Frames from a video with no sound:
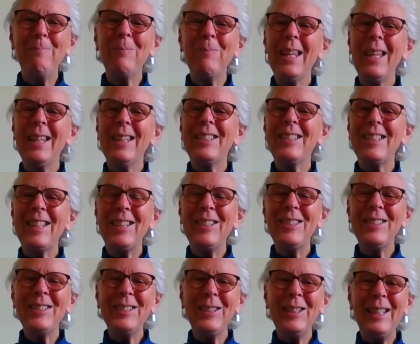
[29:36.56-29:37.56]

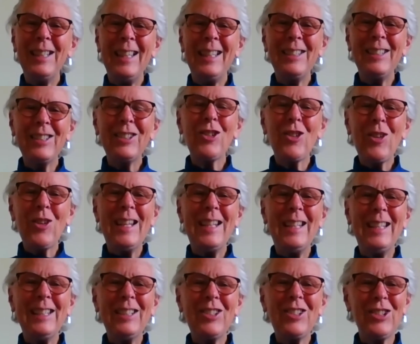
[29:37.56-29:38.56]
so it's a
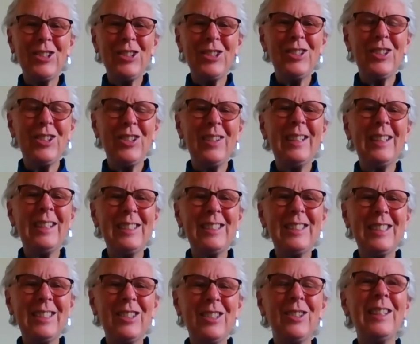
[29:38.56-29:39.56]
training to
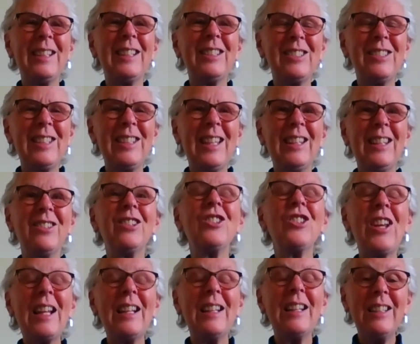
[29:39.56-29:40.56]
extend, to
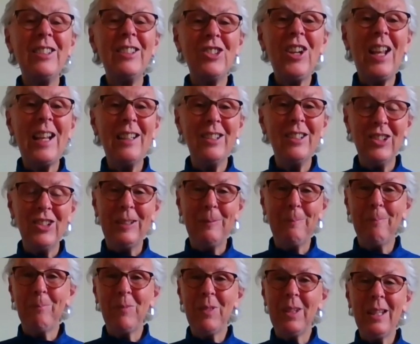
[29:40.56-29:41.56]
challenge, and it's challenging,
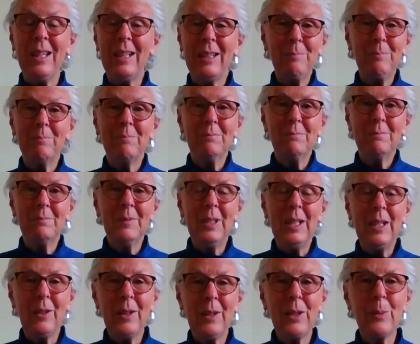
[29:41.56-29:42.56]
and
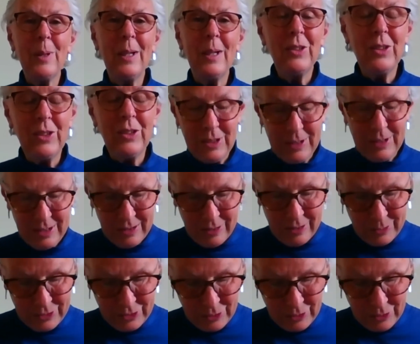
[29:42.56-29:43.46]
otherwise it's not a